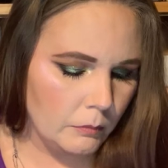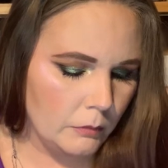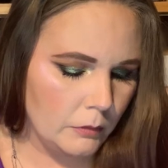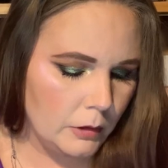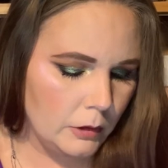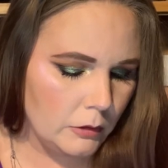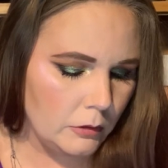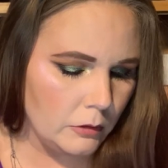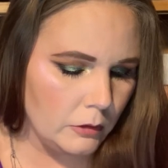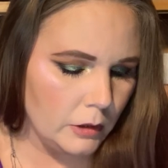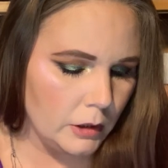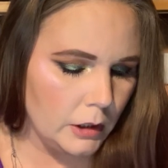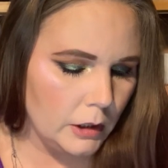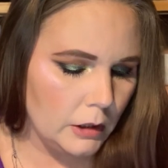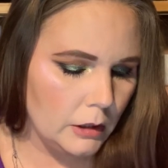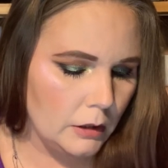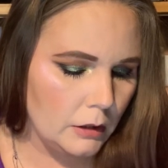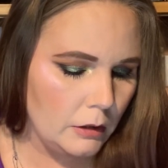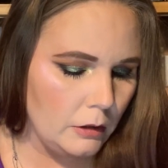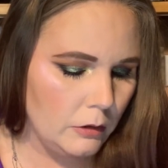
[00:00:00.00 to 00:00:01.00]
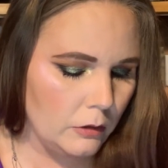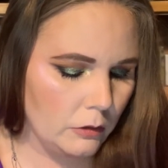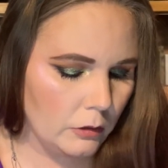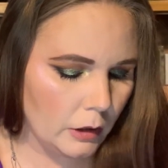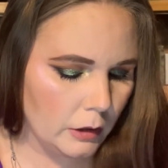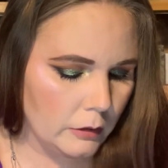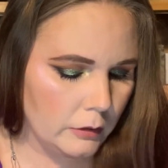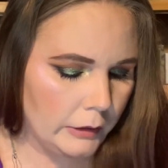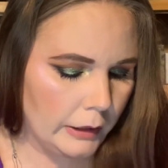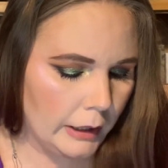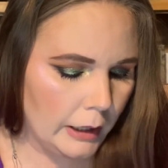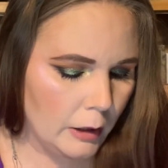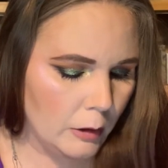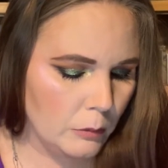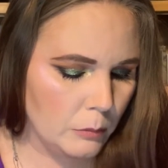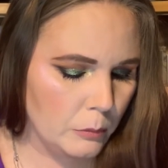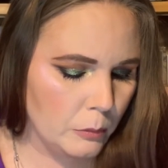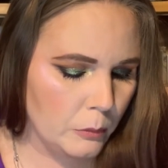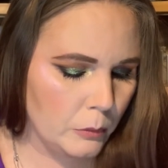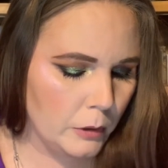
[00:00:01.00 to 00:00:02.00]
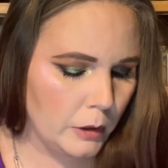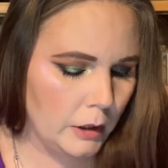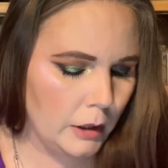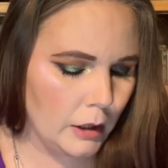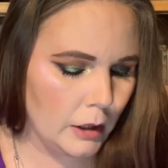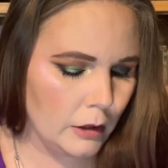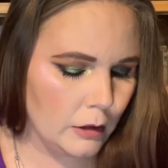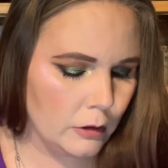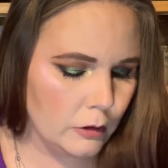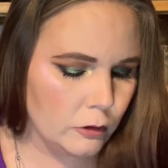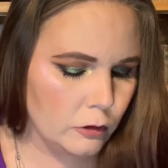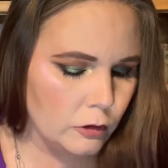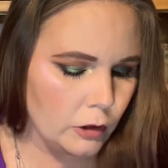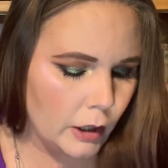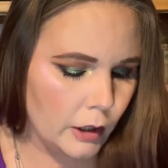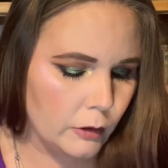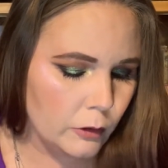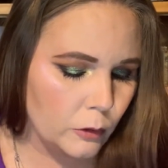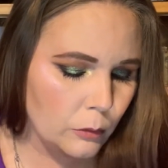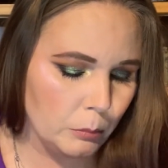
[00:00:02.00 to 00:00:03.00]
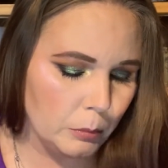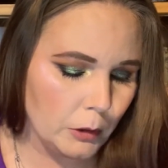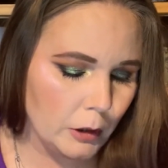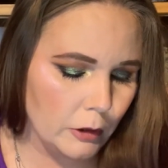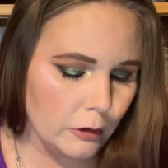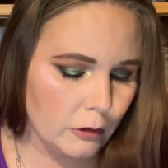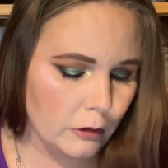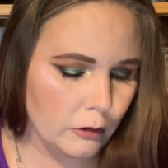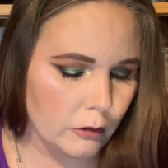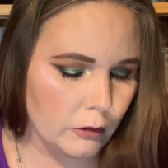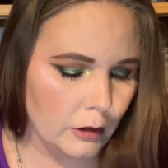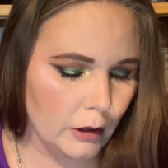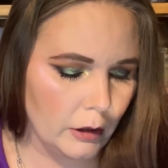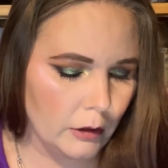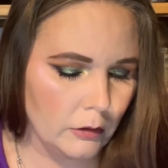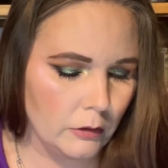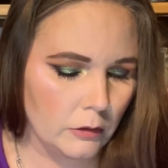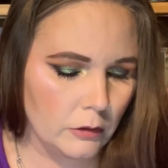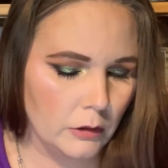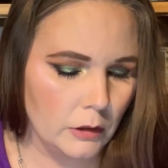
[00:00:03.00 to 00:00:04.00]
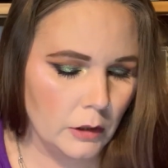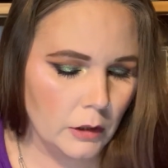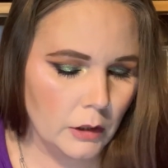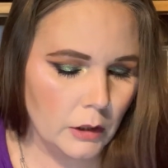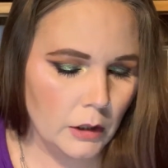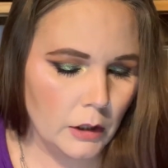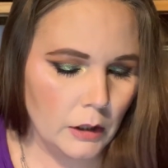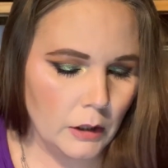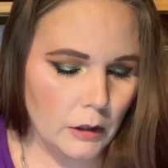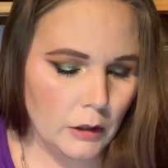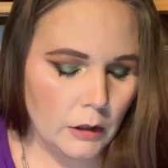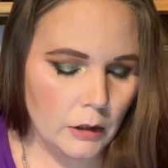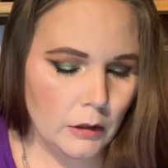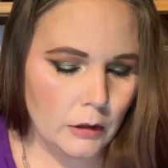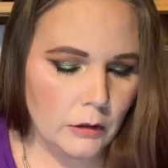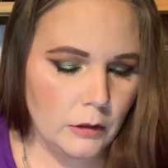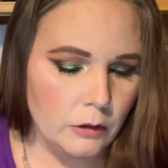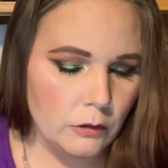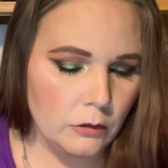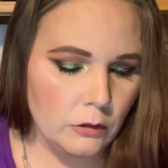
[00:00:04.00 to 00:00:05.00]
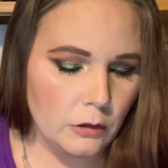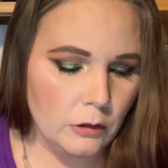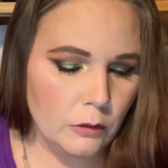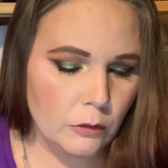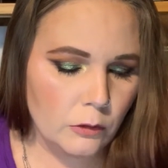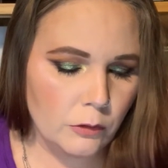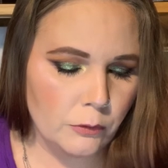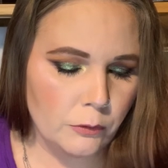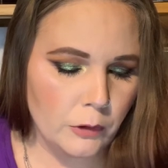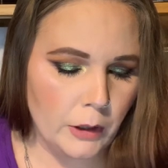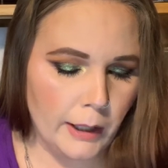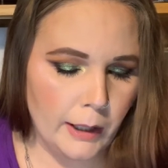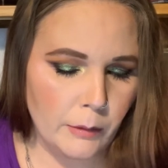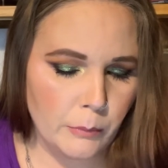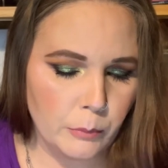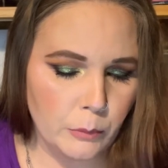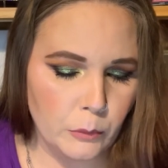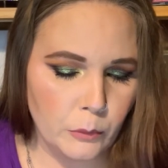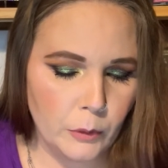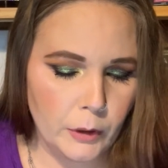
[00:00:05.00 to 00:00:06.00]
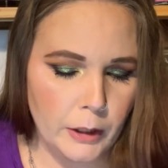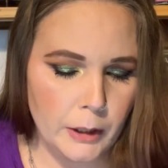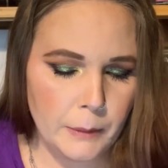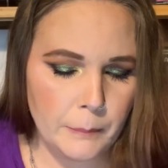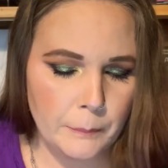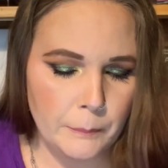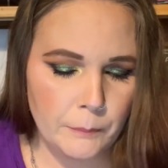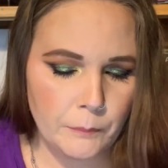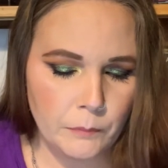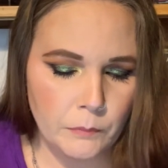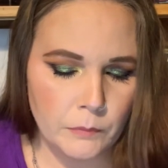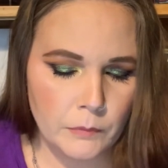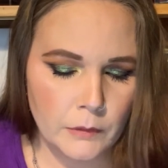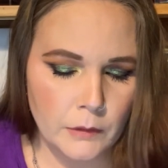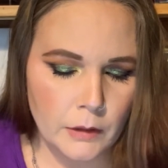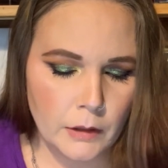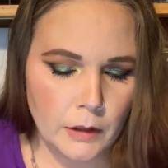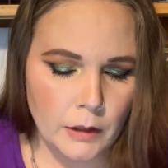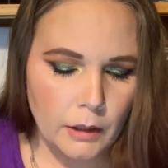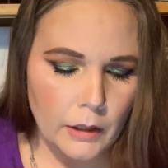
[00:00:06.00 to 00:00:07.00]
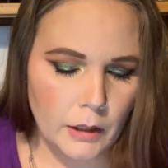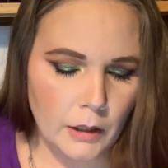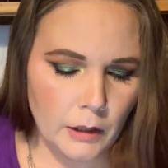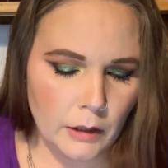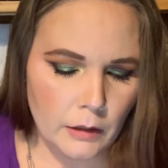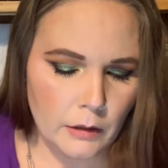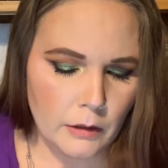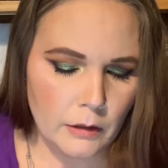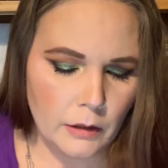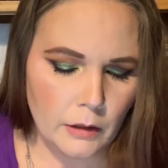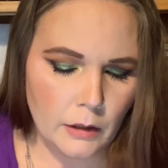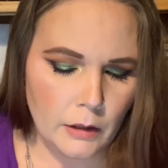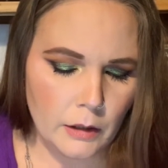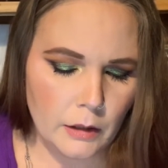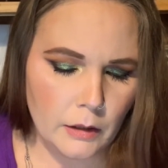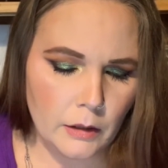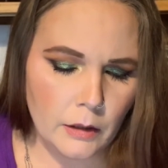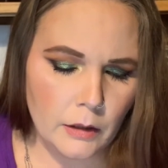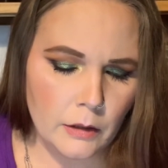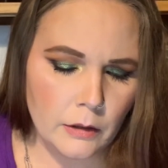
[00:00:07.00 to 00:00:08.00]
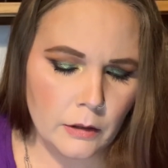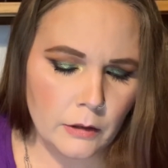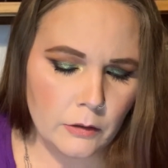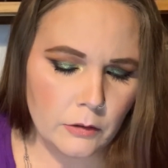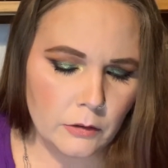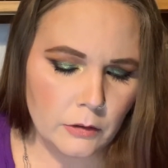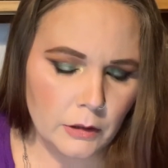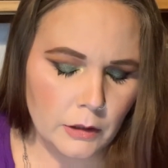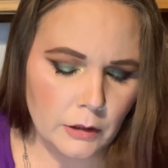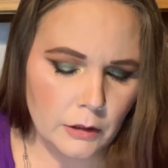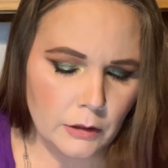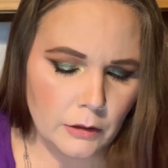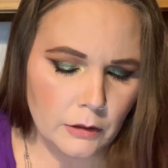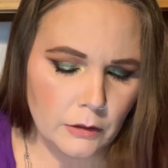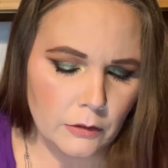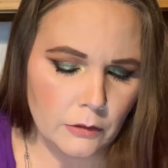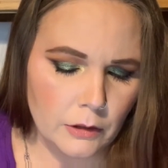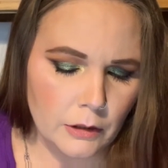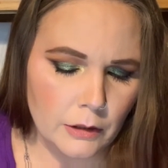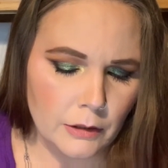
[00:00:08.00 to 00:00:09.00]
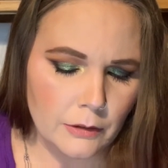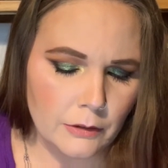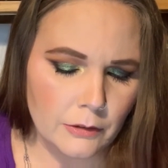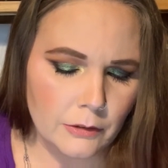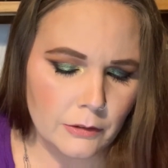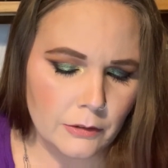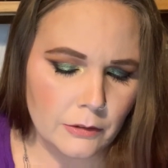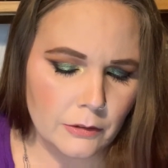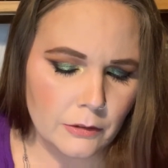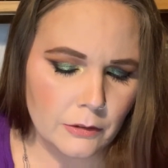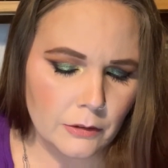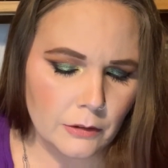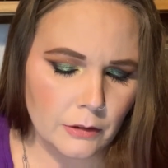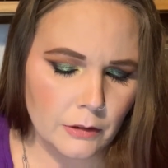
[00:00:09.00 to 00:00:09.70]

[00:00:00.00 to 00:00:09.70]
This is Down Boy Shadow Blush, it says. This is Frat Boy. And then this is Instain